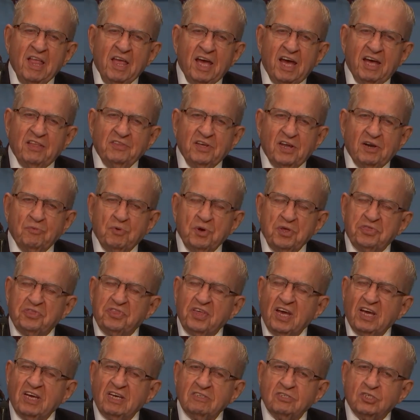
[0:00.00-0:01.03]
And then we
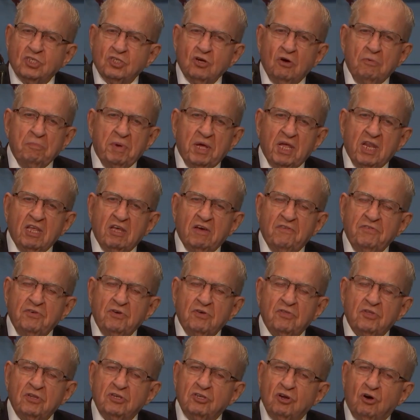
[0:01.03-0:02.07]
think of so many of
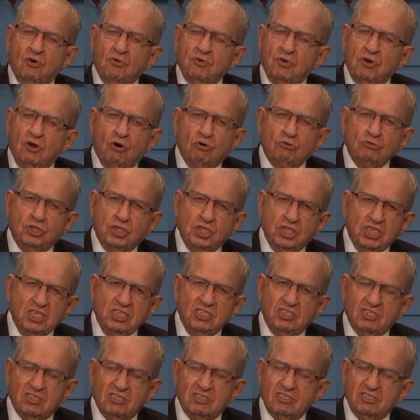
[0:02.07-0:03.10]
you that don't know
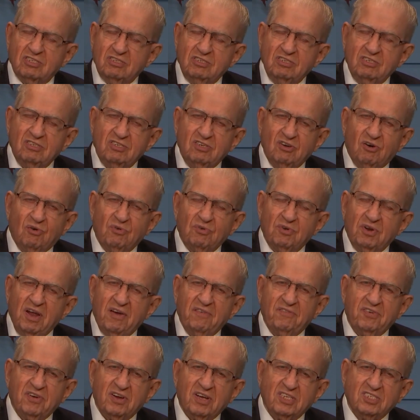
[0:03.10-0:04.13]
Jesus and you don't
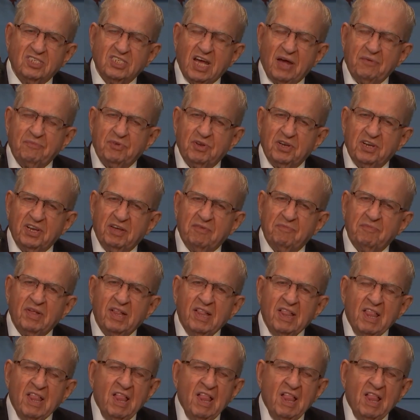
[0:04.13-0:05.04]
never accepted him.